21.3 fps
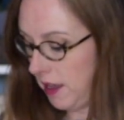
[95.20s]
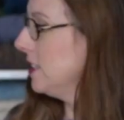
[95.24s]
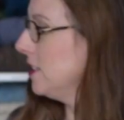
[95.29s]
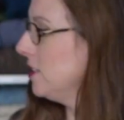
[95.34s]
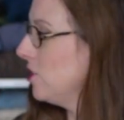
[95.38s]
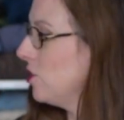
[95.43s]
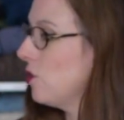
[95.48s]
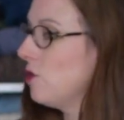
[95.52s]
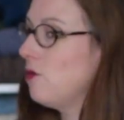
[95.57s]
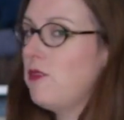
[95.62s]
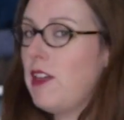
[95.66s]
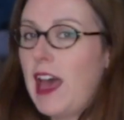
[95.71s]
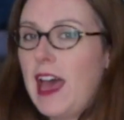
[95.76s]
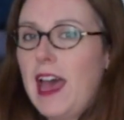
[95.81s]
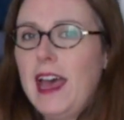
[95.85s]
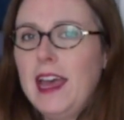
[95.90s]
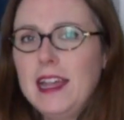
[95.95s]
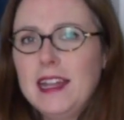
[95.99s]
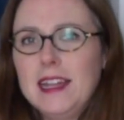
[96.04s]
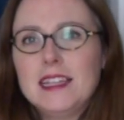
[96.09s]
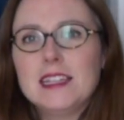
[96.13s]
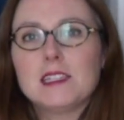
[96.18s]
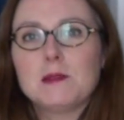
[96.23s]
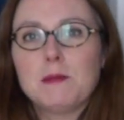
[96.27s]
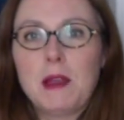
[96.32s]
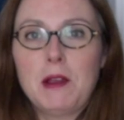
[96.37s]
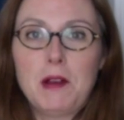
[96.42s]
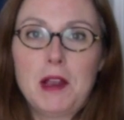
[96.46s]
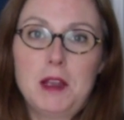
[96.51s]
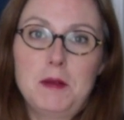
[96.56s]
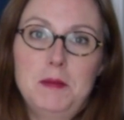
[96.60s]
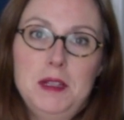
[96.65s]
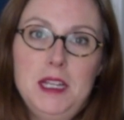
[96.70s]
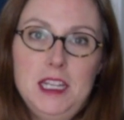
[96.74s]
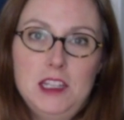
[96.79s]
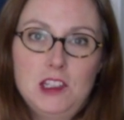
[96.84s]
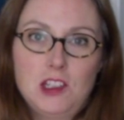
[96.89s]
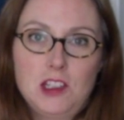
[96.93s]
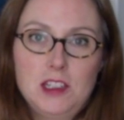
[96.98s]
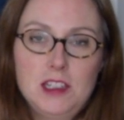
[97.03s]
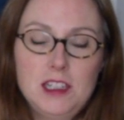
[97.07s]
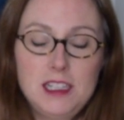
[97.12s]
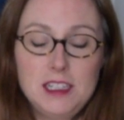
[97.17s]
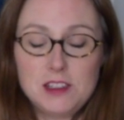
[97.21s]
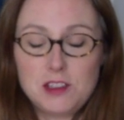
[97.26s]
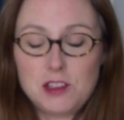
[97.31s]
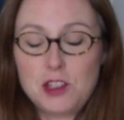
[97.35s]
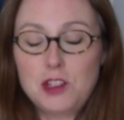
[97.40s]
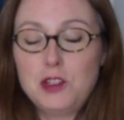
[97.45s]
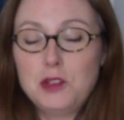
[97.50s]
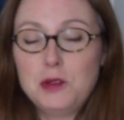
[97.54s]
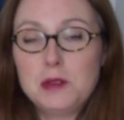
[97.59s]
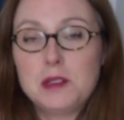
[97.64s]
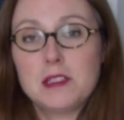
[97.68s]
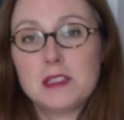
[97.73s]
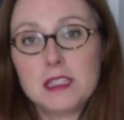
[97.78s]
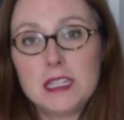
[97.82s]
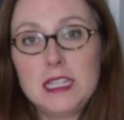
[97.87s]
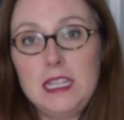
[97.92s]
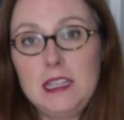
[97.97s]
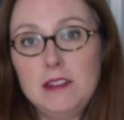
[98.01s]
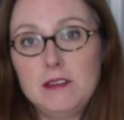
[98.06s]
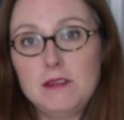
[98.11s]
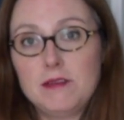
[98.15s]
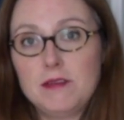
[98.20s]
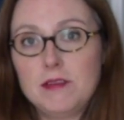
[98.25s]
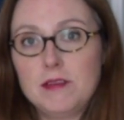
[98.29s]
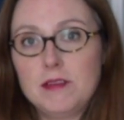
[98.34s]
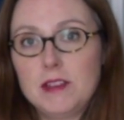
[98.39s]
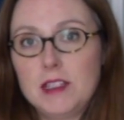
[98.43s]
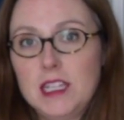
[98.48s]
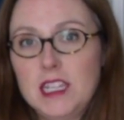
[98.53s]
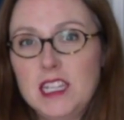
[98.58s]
So that is my recommendation, is to do a sleeve.